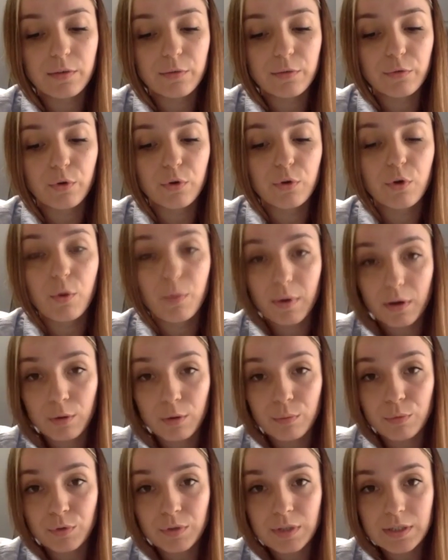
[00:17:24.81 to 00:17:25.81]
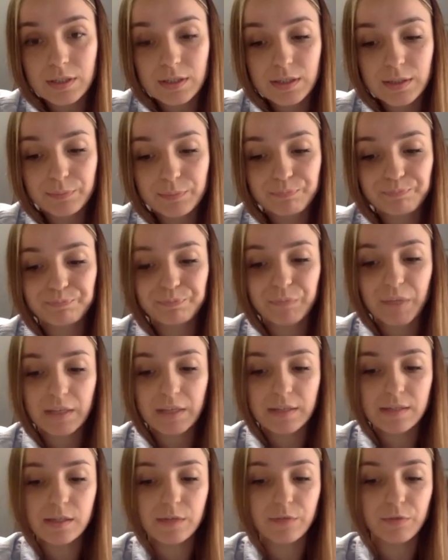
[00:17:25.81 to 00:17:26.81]
for Roma community
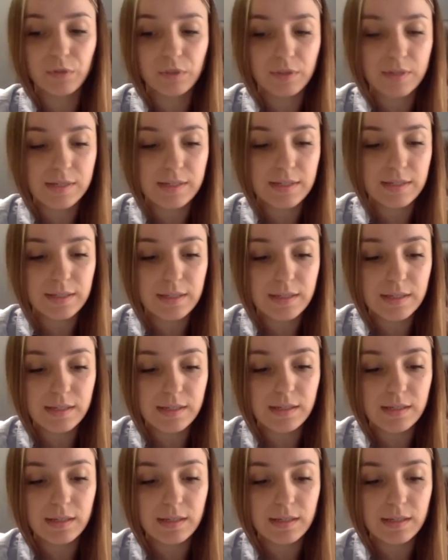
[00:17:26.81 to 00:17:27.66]
in several cities.